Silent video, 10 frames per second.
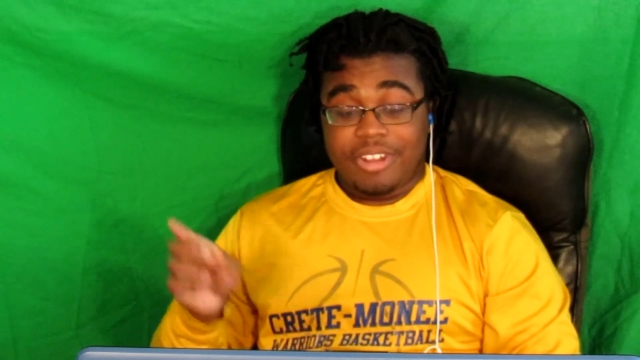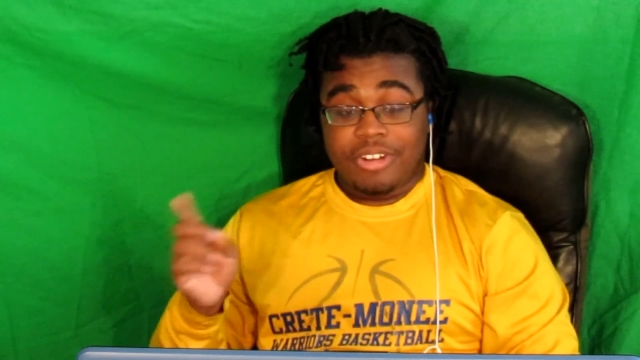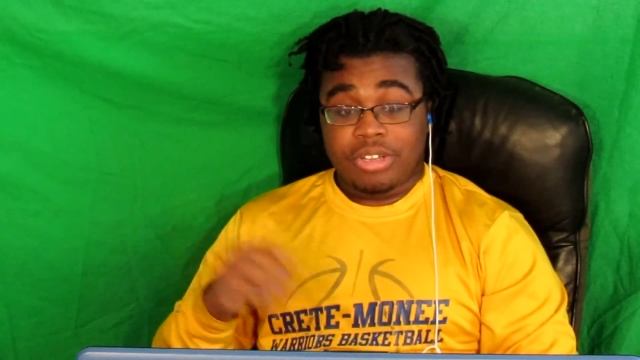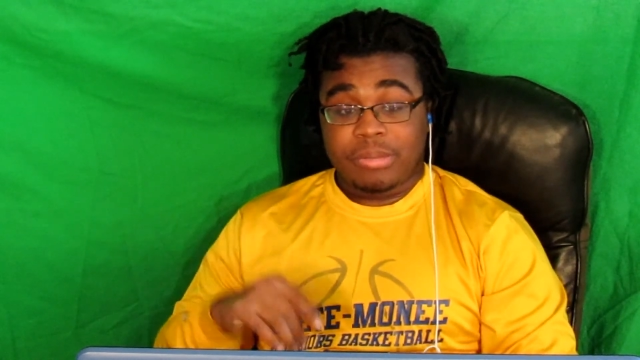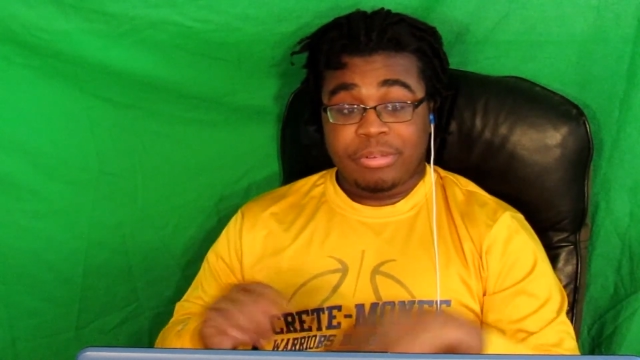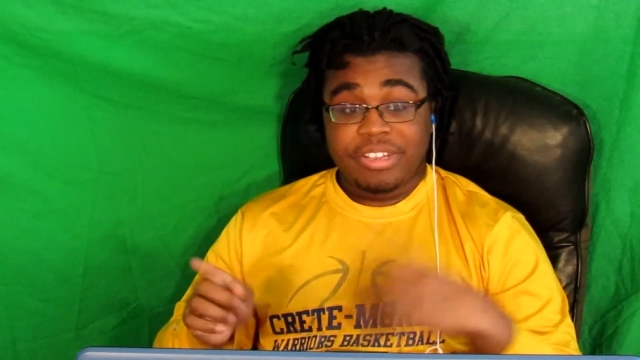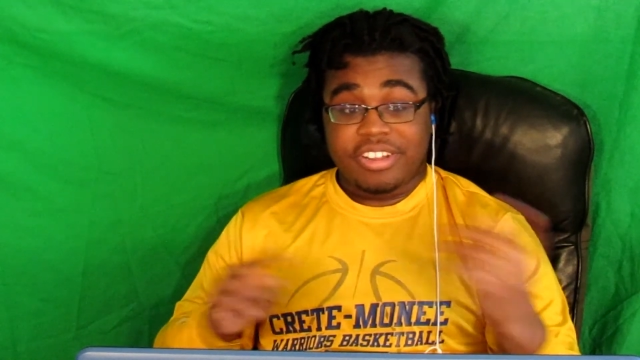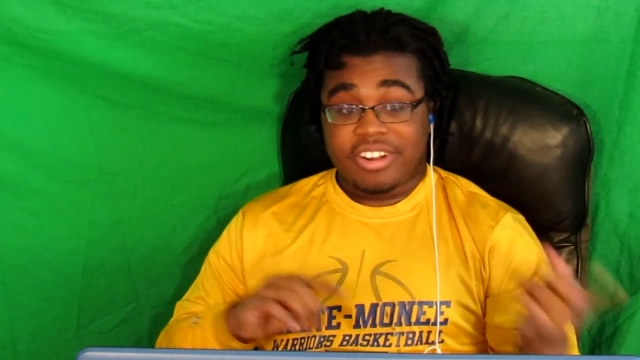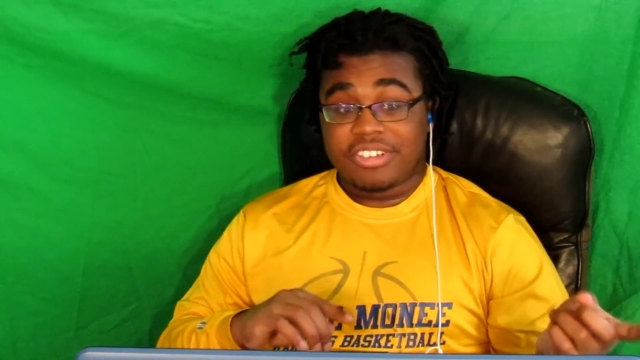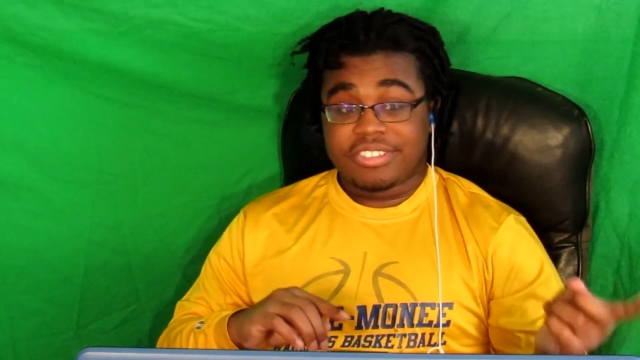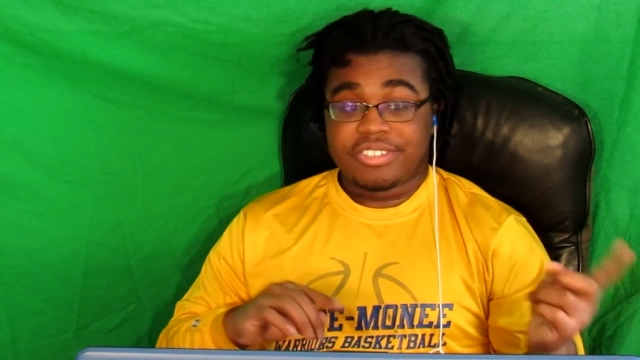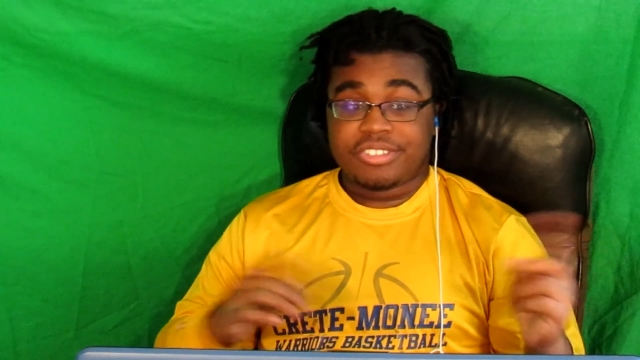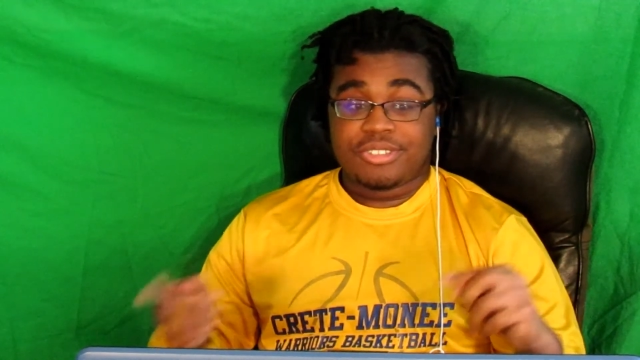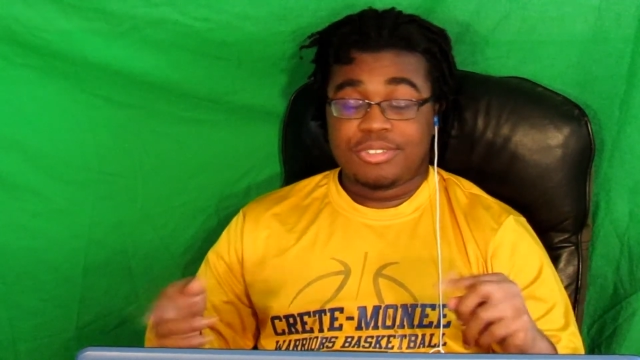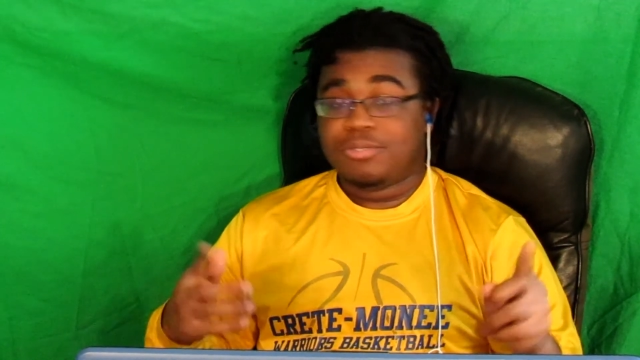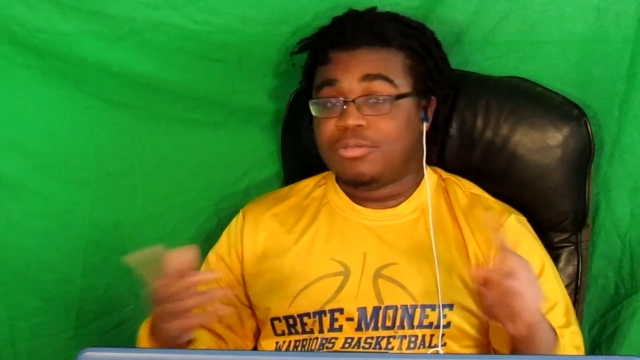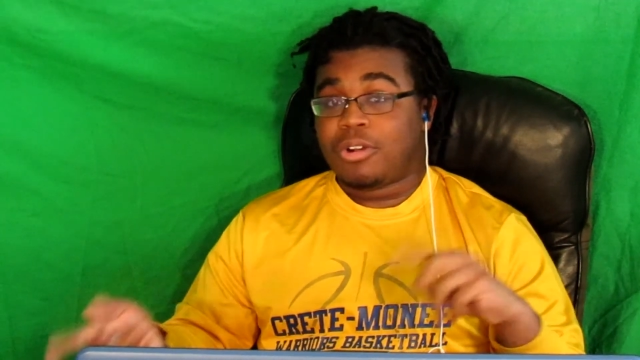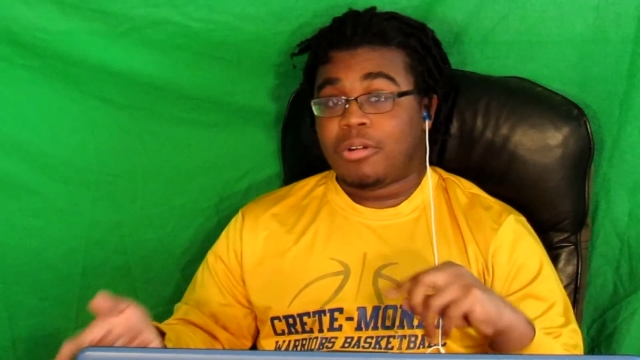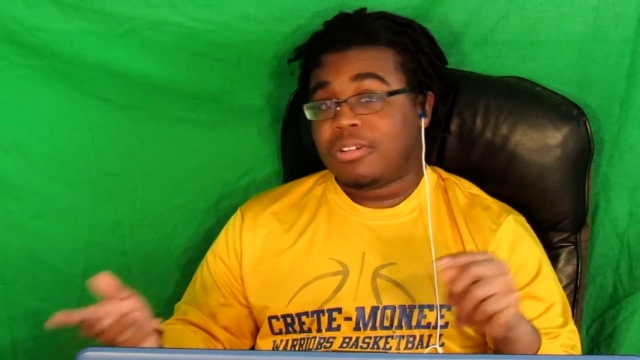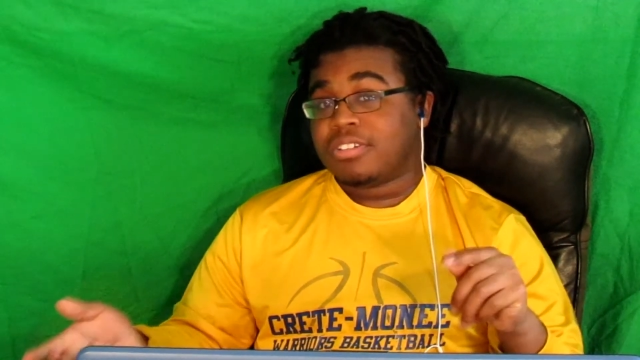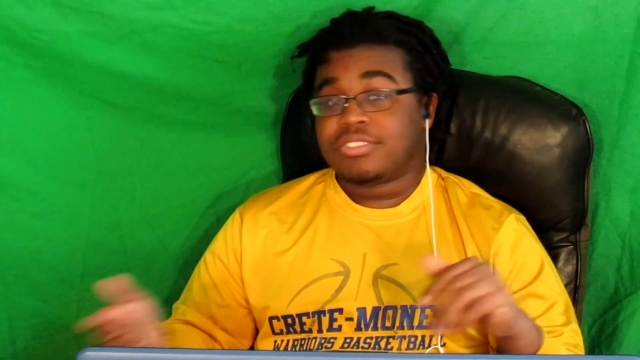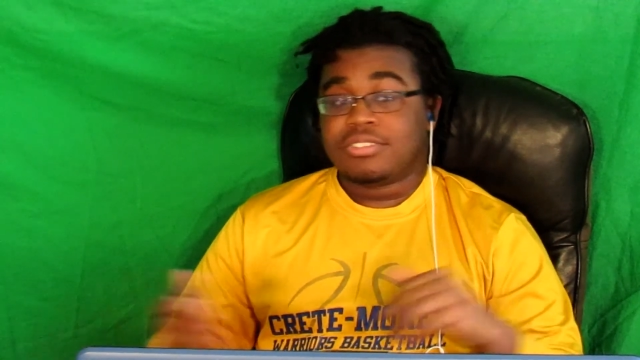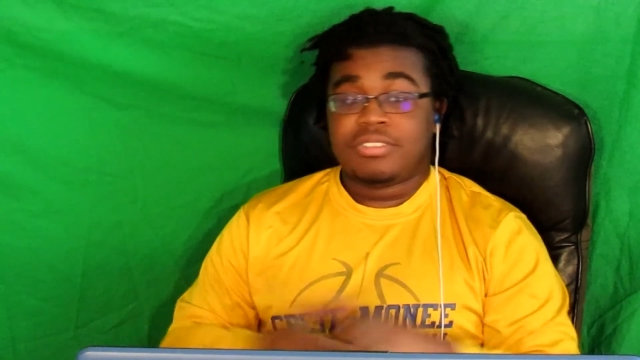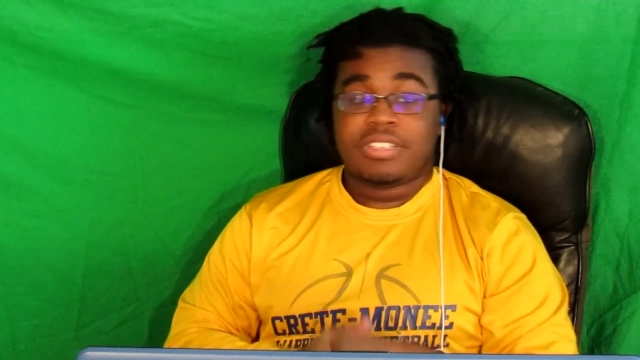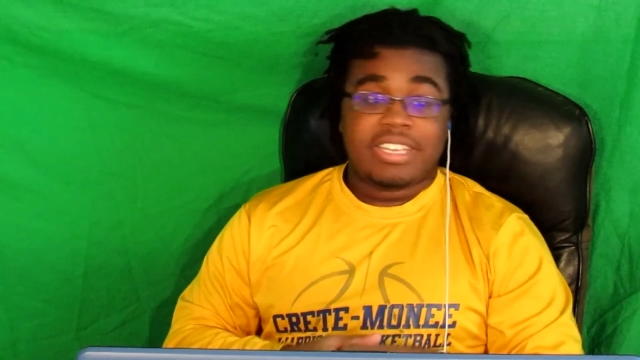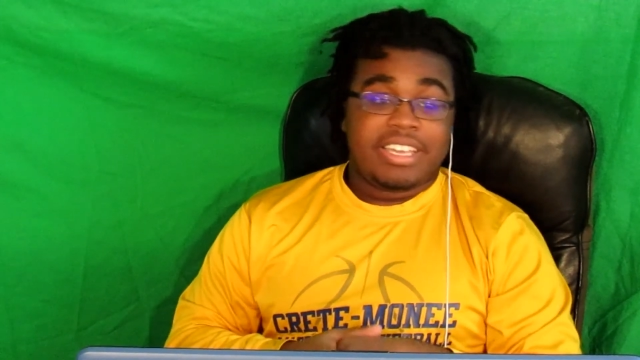know the precursor to World War II.